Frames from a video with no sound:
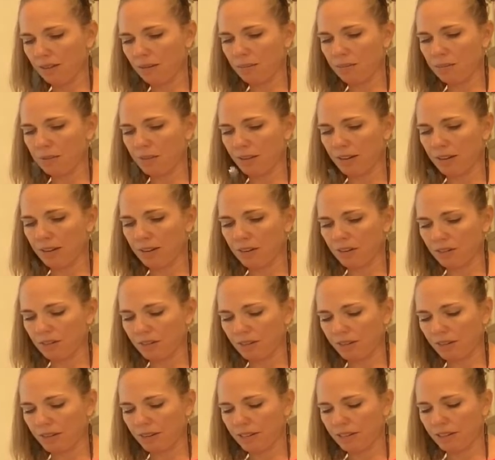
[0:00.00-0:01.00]
Oops, I
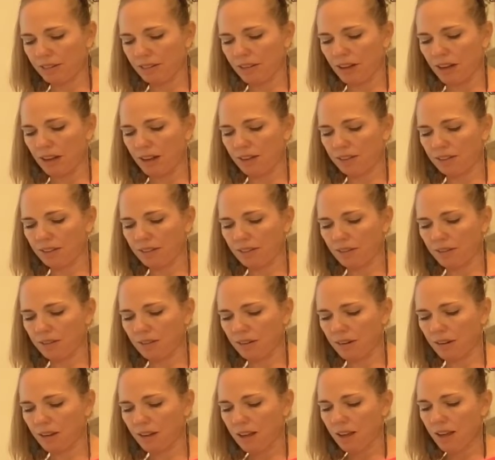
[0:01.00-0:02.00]
just erased the
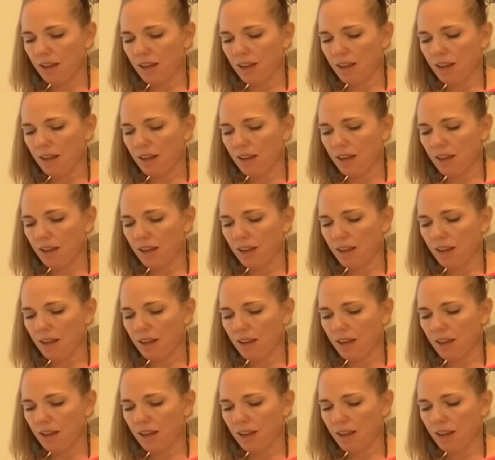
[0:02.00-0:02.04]
oxygen.